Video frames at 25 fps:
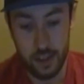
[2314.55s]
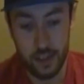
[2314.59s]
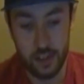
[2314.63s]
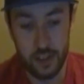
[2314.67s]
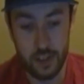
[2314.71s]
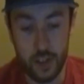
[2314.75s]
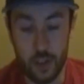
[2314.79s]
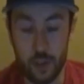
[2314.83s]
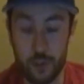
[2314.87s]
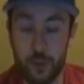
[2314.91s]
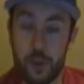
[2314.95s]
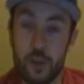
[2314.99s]

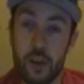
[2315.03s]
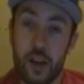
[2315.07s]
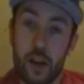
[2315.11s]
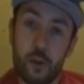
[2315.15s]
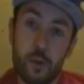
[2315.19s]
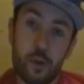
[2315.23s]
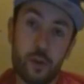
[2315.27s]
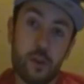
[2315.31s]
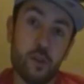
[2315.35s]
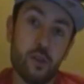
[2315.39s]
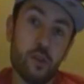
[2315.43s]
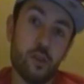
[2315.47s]
So if you
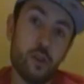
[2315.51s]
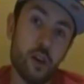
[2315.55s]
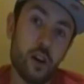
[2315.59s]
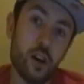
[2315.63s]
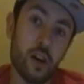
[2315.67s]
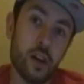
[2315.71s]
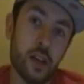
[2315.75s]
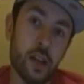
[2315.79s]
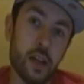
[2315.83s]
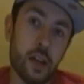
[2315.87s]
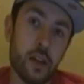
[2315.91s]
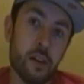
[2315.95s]
like what you
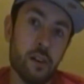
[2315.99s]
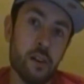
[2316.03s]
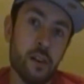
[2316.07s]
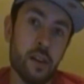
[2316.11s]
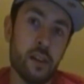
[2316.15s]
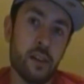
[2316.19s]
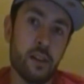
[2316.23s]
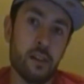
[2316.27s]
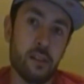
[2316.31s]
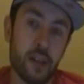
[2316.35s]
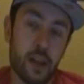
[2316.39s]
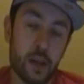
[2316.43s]
saw here,
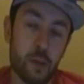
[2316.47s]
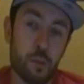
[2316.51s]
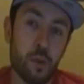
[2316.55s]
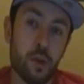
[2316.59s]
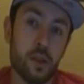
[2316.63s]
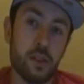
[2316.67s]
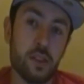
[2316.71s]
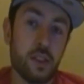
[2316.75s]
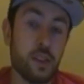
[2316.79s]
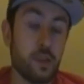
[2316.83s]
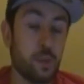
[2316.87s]
hit the like button,